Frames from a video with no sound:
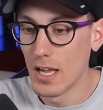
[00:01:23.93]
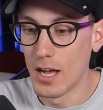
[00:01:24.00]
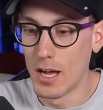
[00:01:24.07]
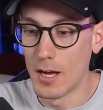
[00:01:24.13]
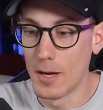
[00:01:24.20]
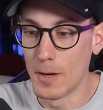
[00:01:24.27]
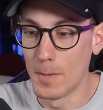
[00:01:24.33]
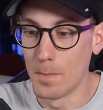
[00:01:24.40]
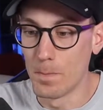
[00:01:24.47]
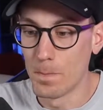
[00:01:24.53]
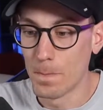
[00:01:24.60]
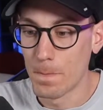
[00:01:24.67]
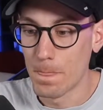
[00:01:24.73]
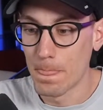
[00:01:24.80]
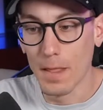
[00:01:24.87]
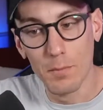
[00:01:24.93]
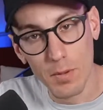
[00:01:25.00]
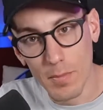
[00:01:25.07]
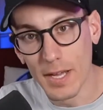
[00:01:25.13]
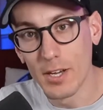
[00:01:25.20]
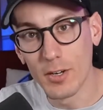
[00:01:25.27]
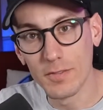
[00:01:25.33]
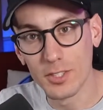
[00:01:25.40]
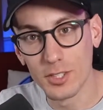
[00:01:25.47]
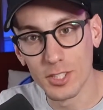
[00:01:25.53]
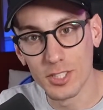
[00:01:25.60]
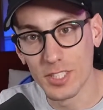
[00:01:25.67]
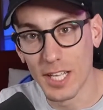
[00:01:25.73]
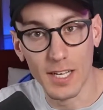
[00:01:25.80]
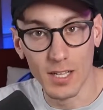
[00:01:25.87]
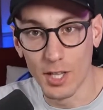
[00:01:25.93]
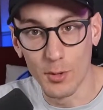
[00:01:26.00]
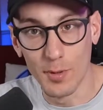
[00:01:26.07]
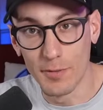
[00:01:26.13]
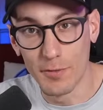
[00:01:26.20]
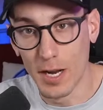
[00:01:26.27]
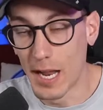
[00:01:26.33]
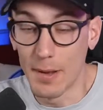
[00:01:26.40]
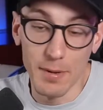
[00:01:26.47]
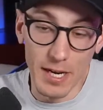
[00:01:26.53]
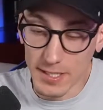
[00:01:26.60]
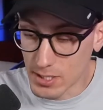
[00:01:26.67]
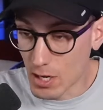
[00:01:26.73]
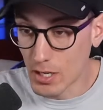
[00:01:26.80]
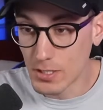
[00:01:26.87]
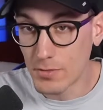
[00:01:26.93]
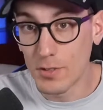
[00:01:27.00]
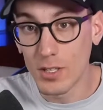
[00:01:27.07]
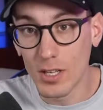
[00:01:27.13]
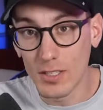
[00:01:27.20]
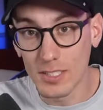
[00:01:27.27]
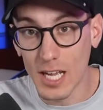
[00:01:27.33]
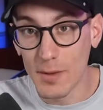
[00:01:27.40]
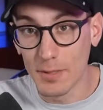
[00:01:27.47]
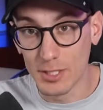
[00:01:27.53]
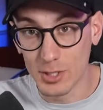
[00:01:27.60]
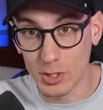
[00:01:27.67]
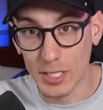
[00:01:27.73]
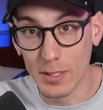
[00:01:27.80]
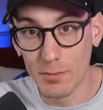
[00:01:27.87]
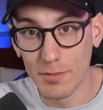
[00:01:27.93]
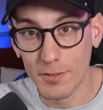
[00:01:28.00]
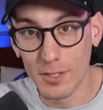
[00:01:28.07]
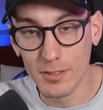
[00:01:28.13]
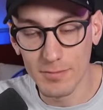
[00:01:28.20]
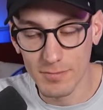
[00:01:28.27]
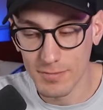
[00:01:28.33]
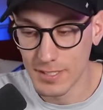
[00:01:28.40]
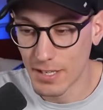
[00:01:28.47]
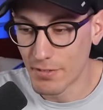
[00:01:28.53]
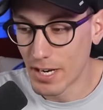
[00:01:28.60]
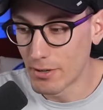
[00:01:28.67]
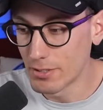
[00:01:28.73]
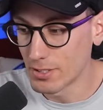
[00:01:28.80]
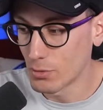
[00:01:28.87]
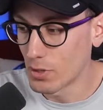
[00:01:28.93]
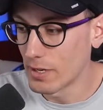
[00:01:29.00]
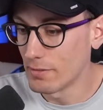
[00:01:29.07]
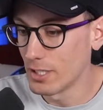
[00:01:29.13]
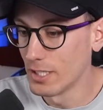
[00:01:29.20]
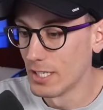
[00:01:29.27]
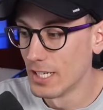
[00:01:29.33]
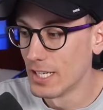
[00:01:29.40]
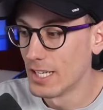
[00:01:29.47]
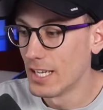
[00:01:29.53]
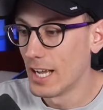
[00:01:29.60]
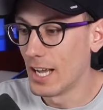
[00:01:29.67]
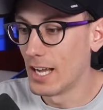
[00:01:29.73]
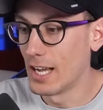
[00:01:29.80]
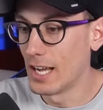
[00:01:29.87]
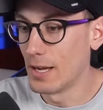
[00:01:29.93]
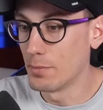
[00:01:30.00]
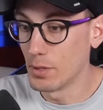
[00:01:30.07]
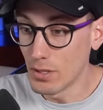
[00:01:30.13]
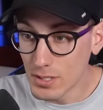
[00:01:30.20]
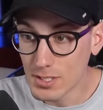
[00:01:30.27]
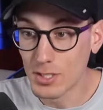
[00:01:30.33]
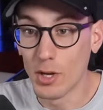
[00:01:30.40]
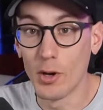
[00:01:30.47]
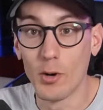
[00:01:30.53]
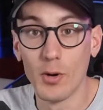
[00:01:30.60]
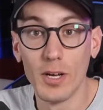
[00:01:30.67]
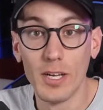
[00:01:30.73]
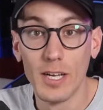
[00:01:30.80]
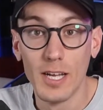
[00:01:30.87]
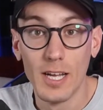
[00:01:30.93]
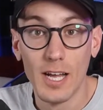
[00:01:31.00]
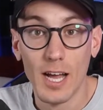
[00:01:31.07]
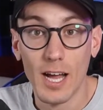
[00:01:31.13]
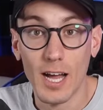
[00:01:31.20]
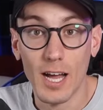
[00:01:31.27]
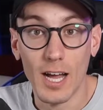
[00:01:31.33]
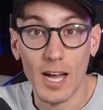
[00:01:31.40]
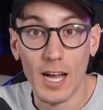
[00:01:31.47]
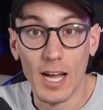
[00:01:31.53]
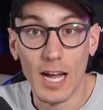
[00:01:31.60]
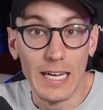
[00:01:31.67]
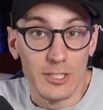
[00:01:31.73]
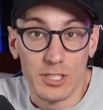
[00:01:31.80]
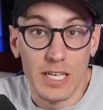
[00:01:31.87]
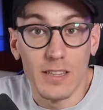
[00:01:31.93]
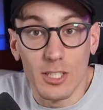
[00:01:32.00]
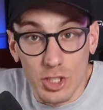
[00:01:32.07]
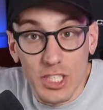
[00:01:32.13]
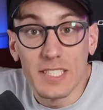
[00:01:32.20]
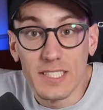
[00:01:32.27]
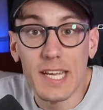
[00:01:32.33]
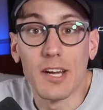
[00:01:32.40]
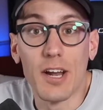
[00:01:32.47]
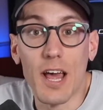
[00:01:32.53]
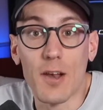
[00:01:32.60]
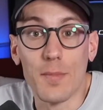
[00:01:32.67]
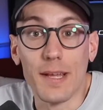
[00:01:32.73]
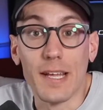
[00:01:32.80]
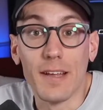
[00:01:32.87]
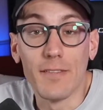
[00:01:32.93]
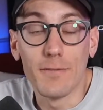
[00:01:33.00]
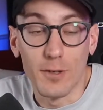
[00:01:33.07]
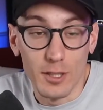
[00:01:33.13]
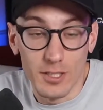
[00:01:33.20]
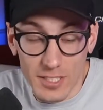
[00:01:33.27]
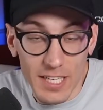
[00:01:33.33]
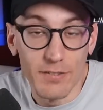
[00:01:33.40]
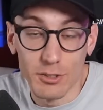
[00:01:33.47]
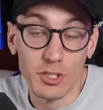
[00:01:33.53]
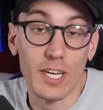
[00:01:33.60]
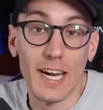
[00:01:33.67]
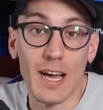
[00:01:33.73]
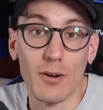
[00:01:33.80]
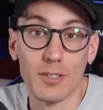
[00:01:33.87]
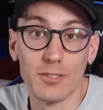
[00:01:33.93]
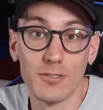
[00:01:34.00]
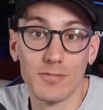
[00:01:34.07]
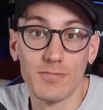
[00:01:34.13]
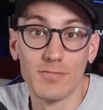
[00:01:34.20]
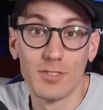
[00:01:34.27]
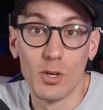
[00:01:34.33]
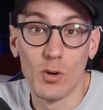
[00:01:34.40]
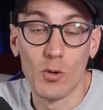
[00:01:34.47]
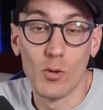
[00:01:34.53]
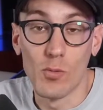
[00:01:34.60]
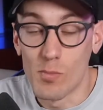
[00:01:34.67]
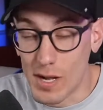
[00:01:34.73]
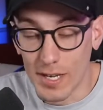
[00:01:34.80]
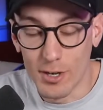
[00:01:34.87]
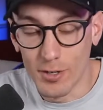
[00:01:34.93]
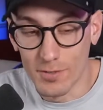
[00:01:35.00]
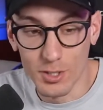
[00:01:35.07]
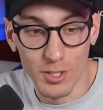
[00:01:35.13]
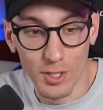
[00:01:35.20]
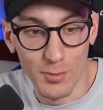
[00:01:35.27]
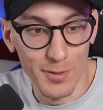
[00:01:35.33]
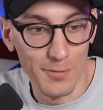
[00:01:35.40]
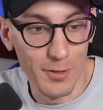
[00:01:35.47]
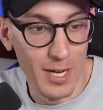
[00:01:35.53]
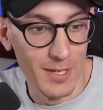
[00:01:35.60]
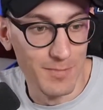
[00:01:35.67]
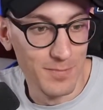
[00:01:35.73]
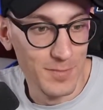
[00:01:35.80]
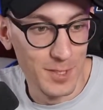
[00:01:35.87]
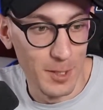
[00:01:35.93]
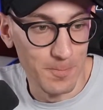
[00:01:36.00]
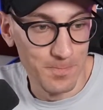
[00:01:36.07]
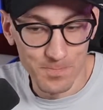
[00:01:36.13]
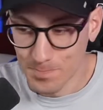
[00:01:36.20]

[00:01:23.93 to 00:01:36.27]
Um, but my nerves are just like a little bit fried. I mean, I talked for a long time and screamed for seven hours or whatever. Uh, but also, uh, I just got the shit scared out of me for seven straight hours. So my nerves are a little bit fried. So